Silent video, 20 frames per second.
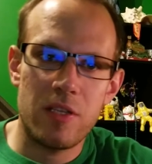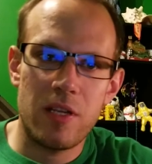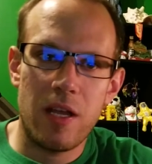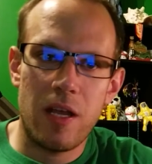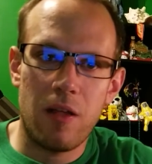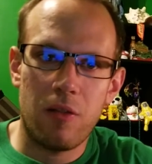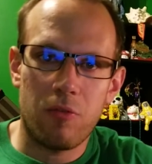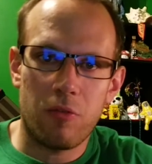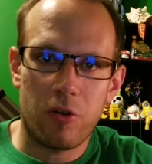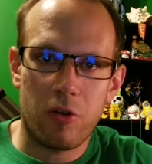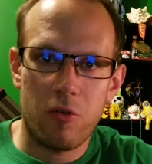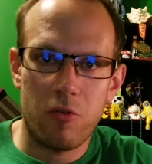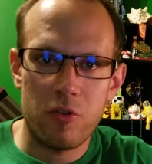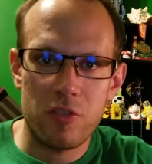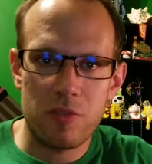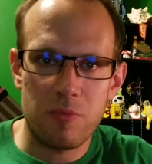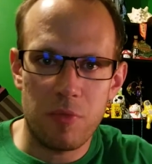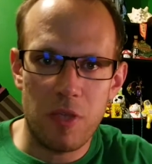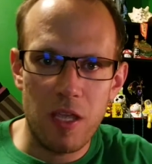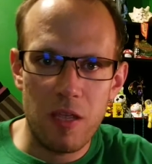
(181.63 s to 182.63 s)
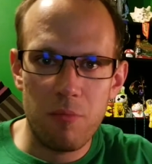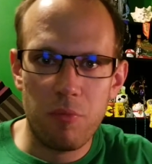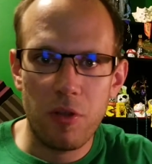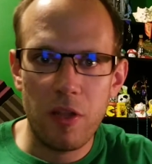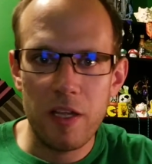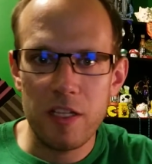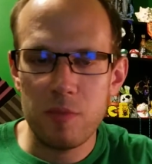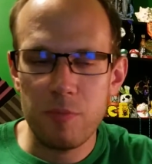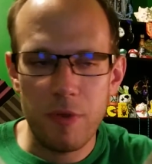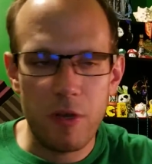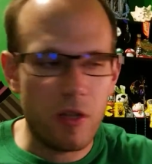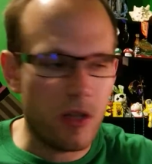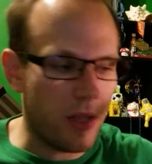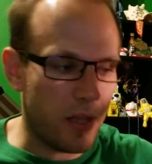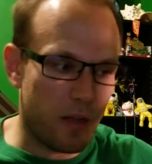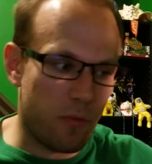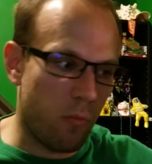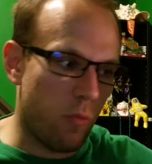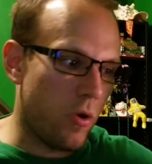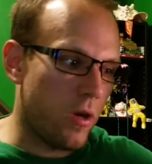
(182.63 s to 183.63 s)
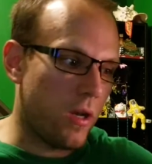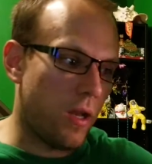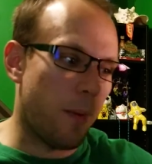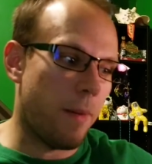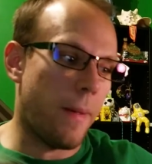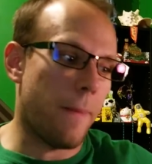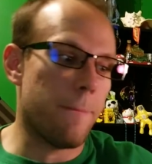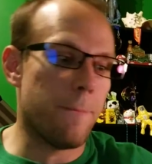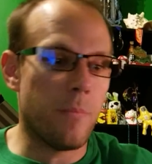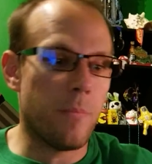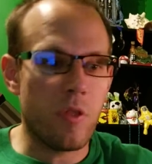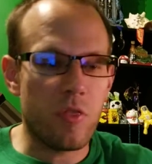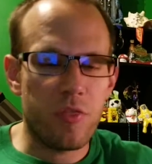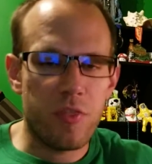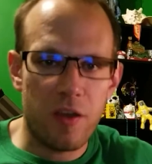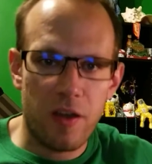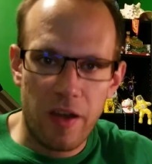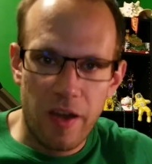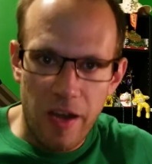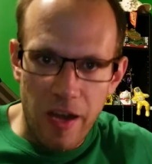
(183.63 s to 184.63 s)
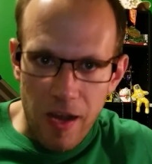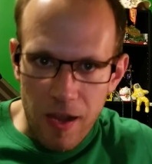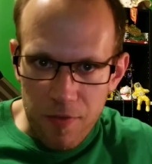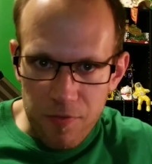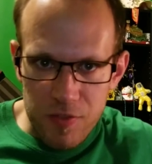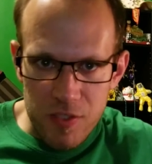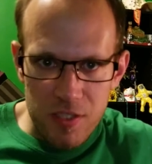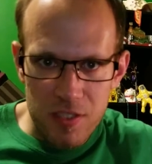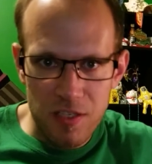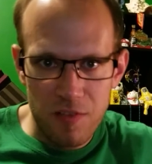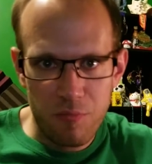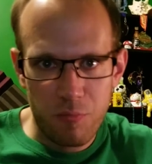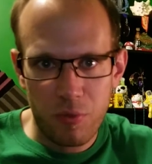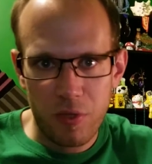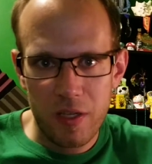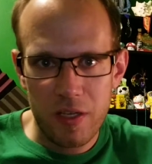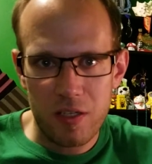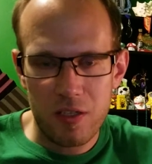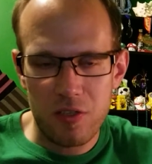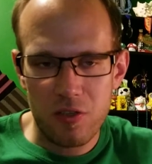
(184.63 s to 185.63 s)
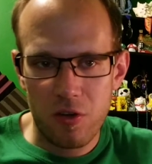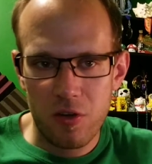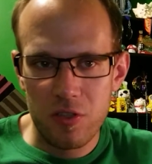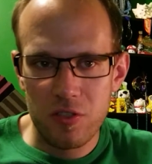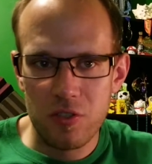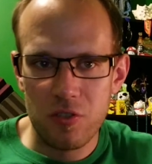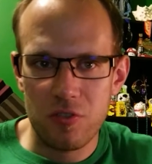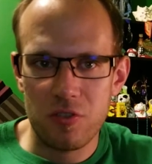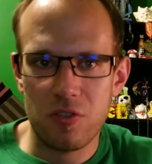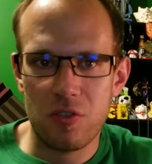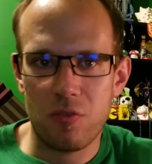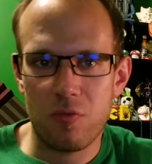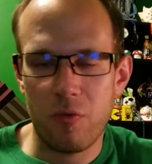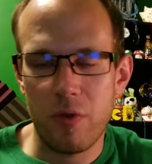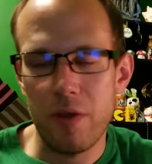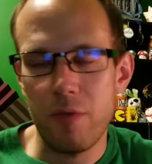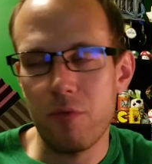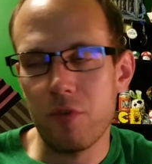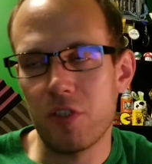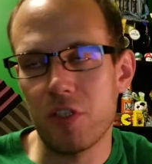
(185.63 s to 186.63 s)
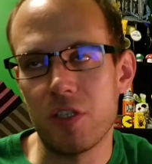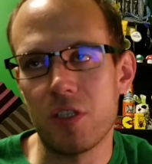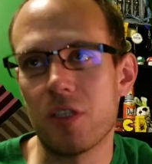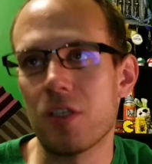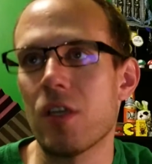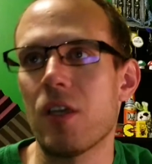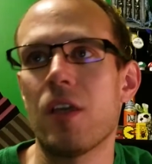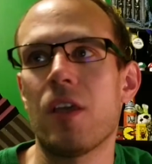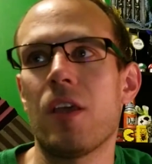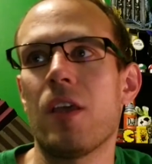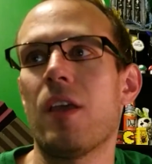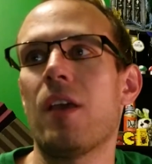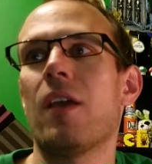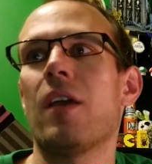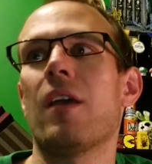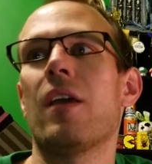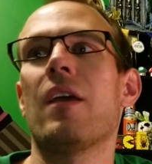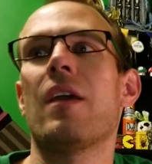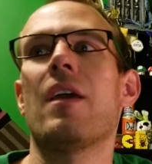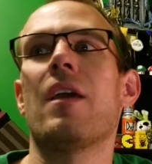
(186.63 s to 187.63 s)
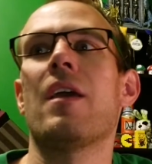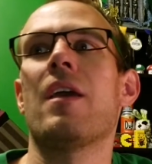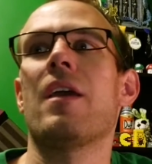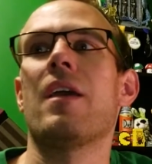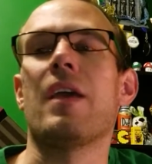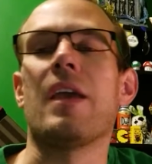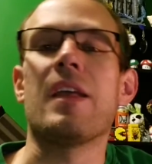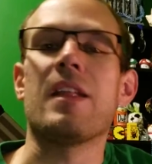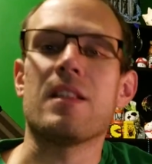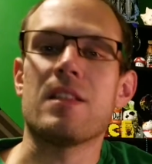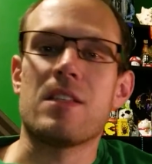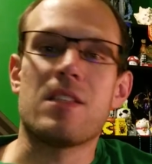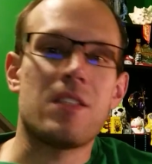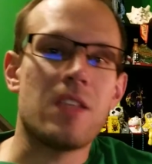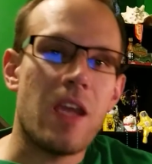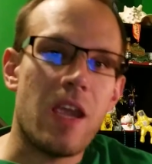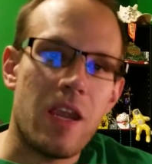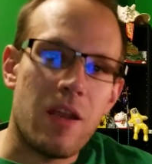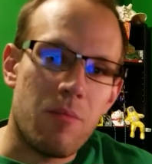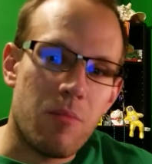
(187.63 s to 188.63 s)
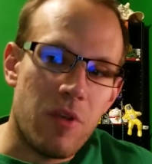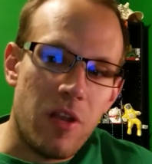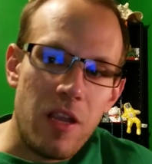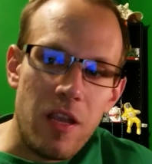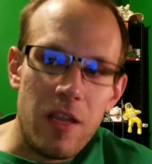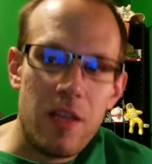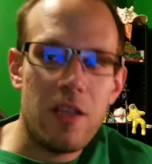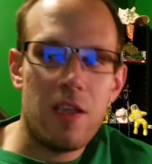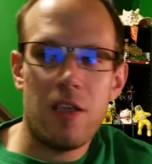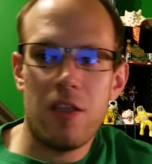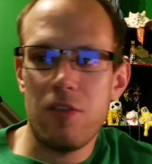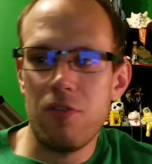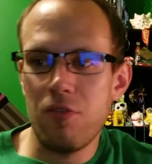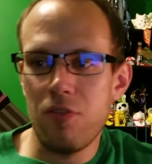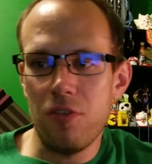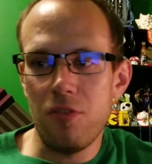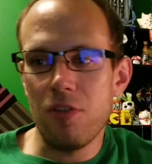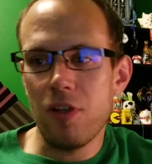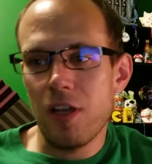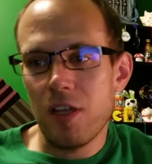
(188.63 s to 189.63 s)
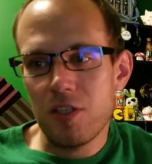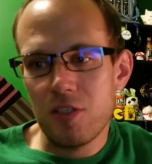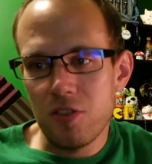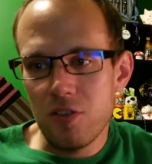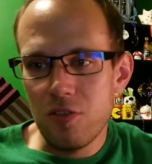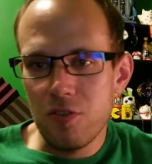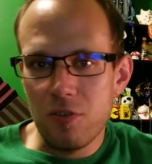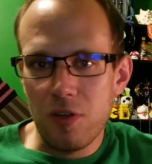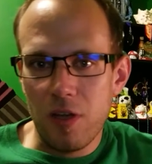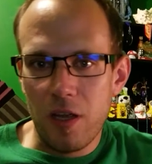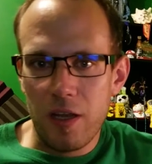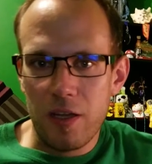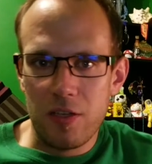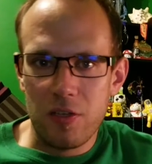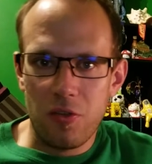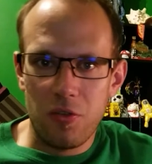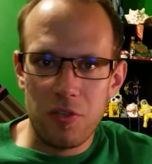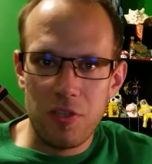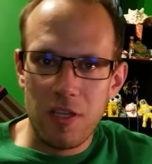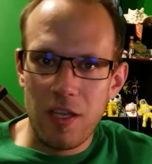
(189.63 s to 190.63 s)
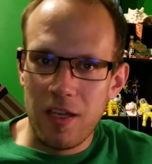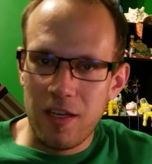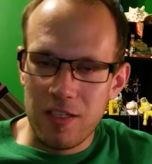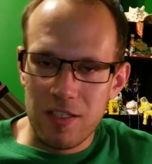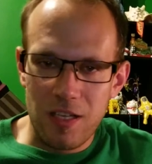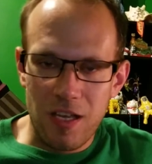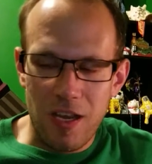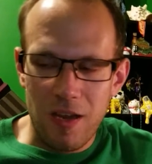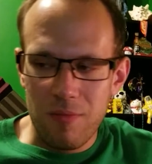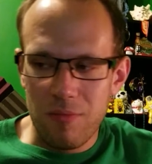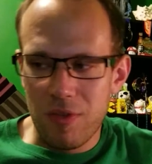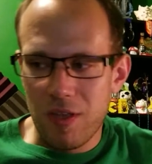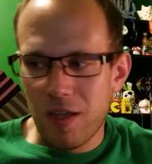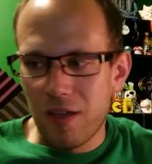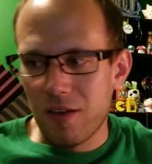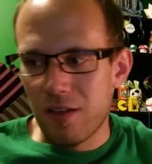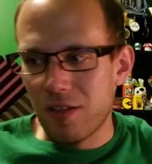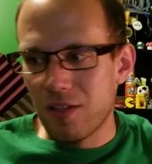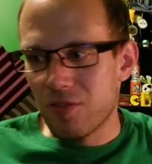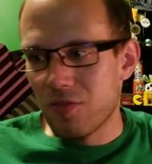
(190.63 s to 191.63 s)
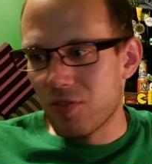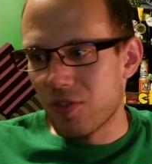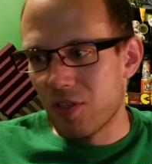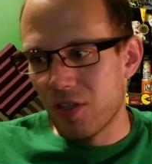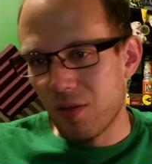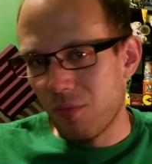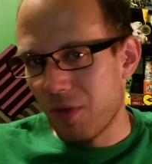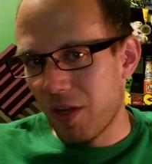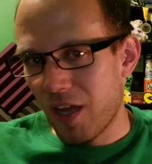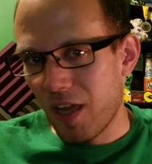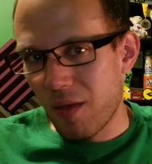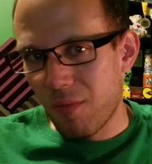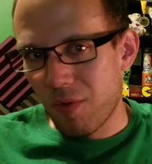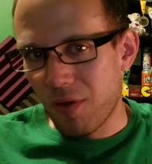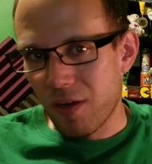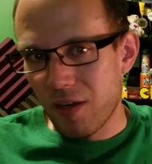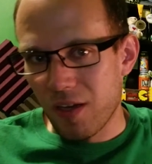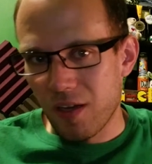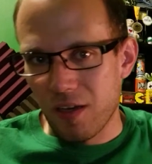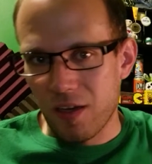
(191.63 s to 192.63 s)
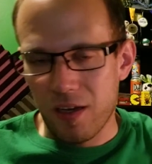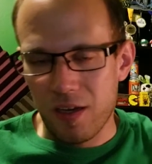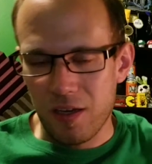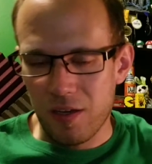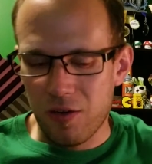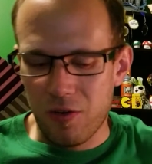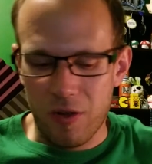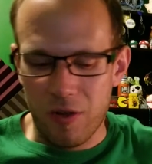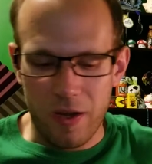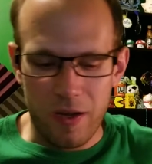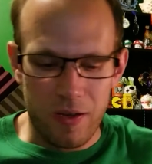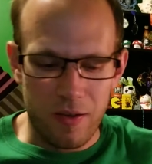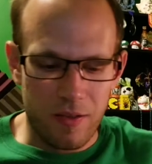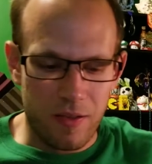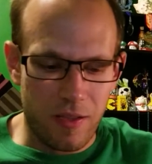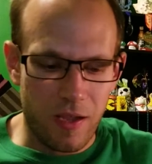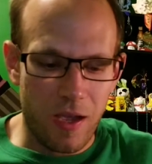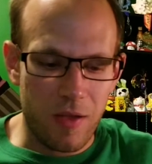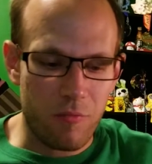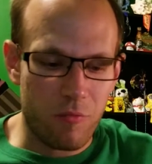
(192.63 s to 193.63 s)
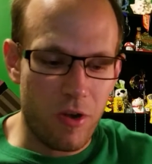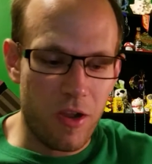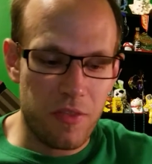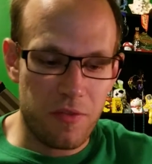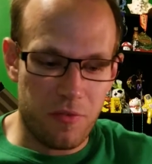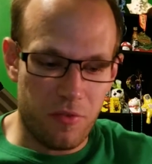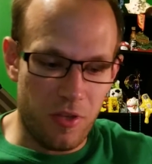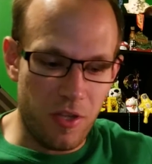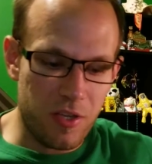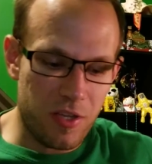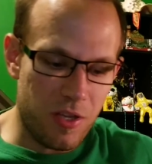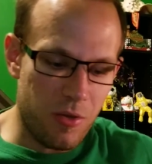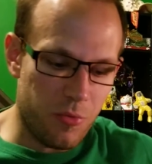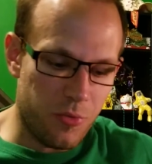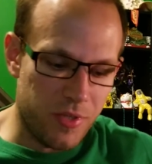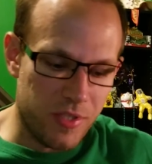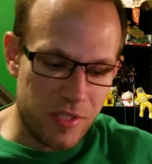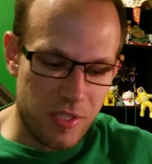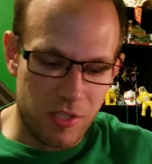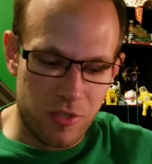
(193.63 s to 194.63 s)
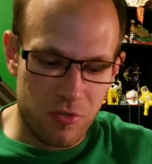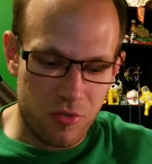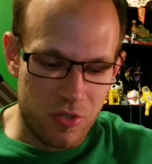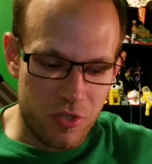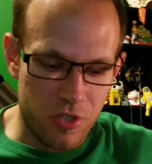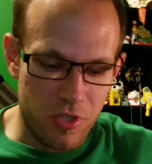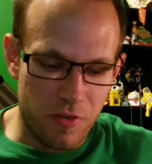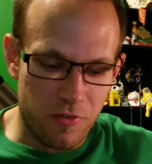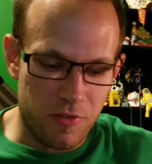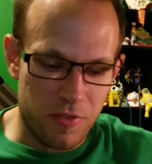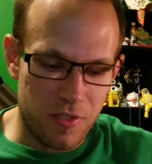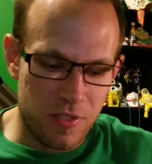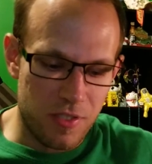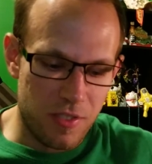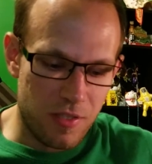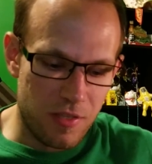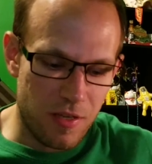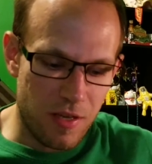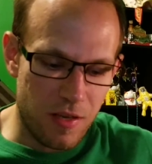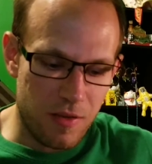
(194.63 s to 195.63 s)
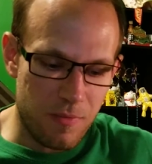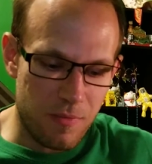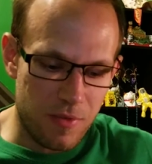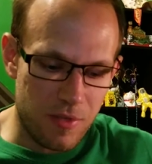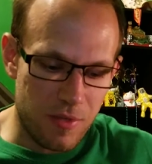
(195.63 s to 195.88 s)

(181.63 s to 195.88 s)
I'll record some gameplay. It's been like, what, like a month and a half since I've played Dark Souls 3, which is insane. But hey, you guys knew, I told you ahead of time that this was going to be happening. And, you know, I got rather lucky with these extra shifts. It